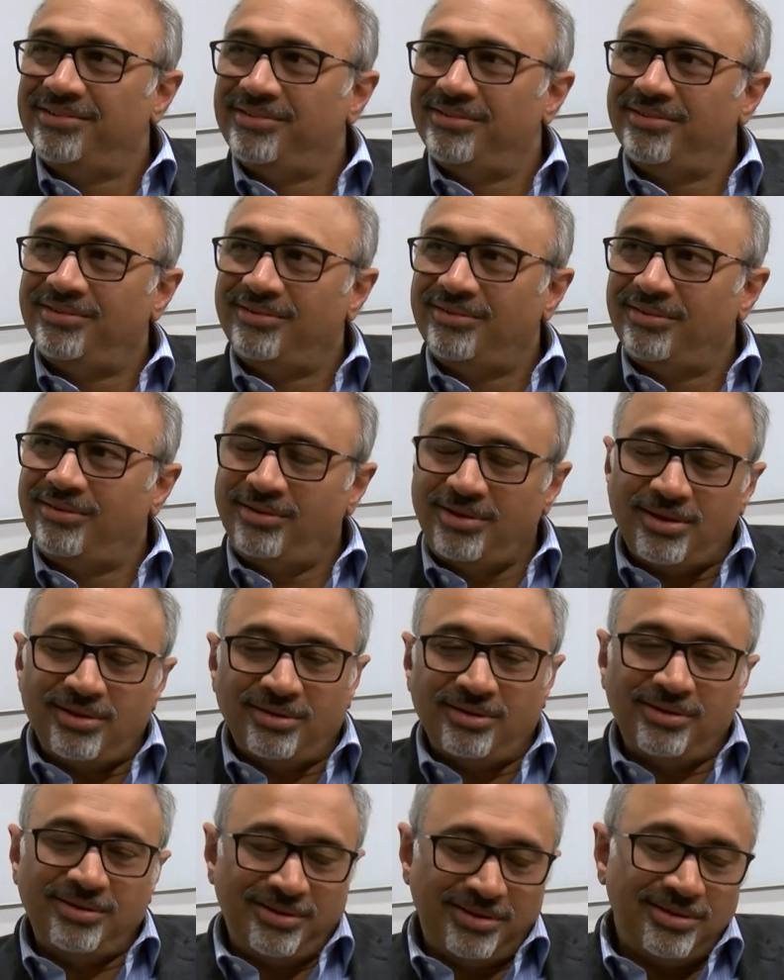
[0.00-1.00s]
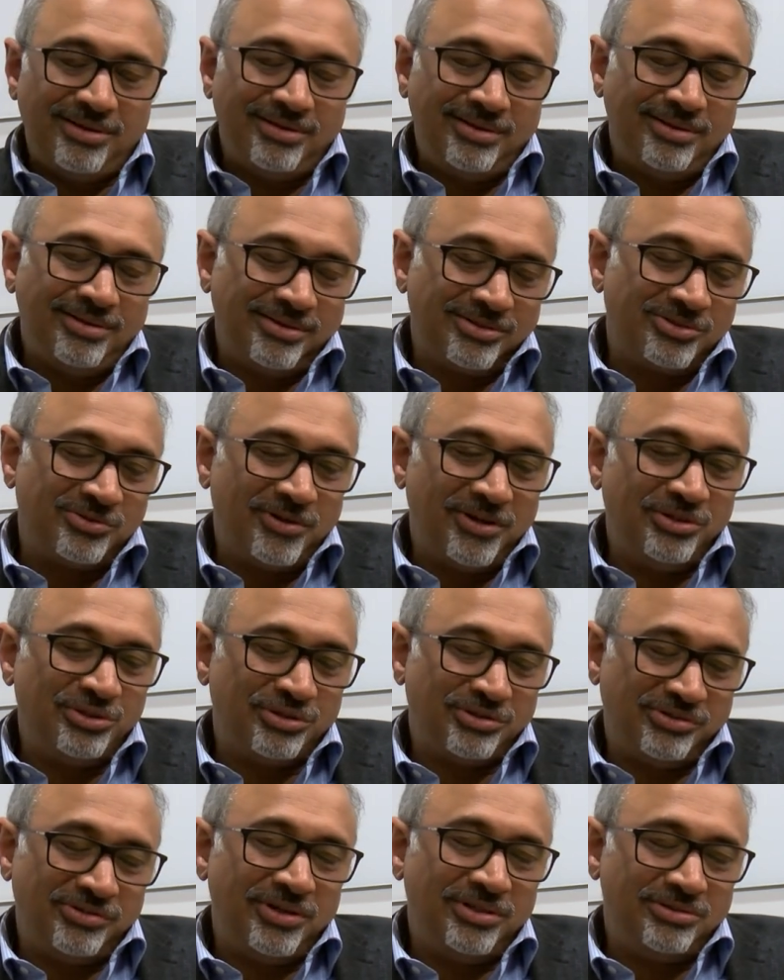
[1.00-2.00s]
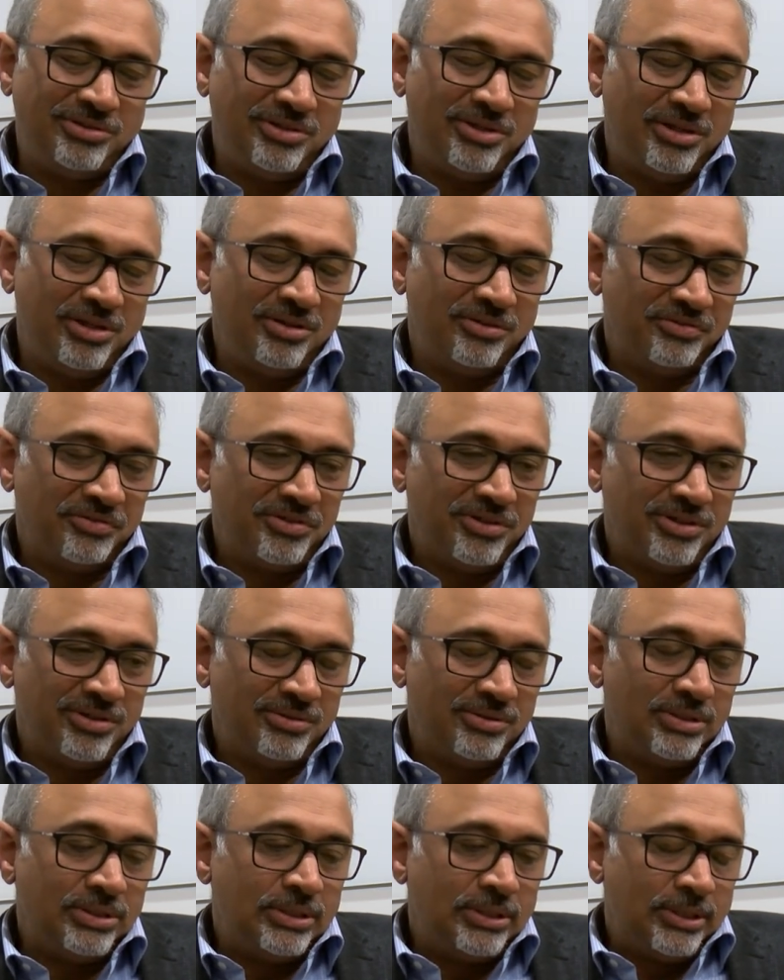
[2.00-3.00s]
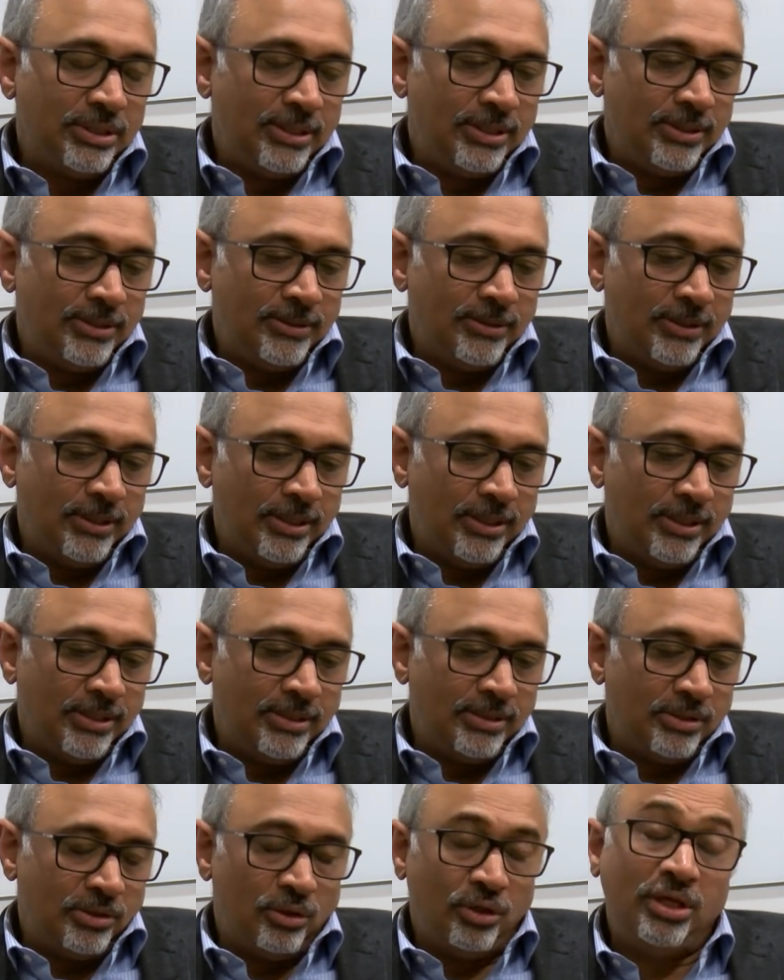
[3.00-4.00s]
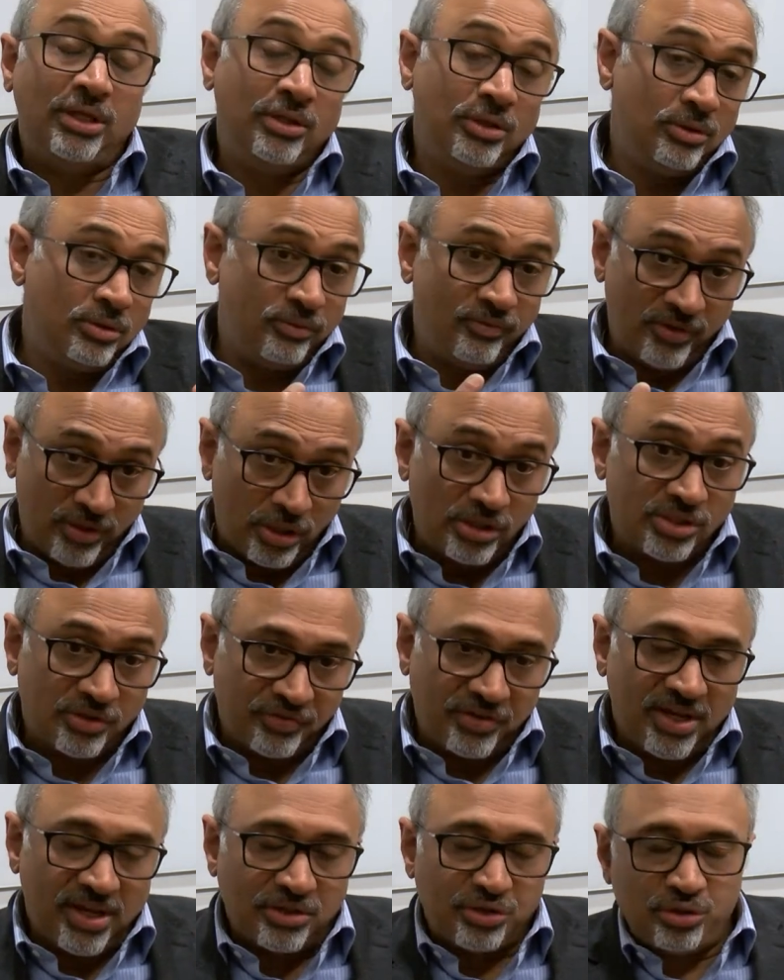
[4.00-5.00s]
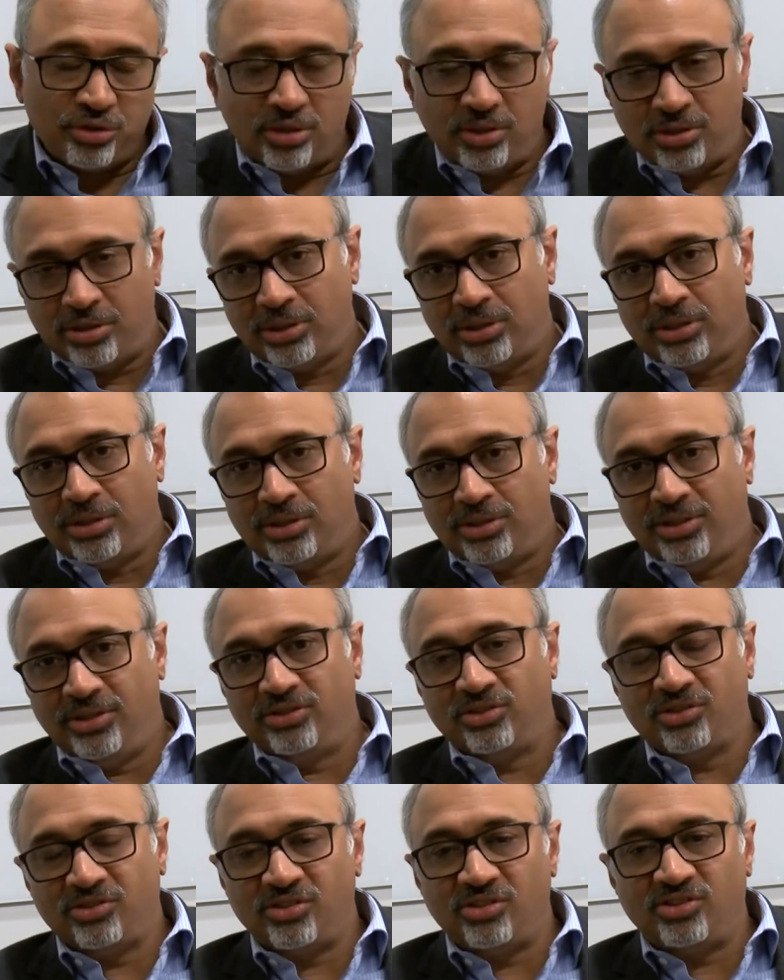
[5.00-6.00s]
What? Yeah, yes. Yeah, interesting. Yeah. Strangely enough. Okay. Yeah. And or Hindu philosophy, actually. Is this a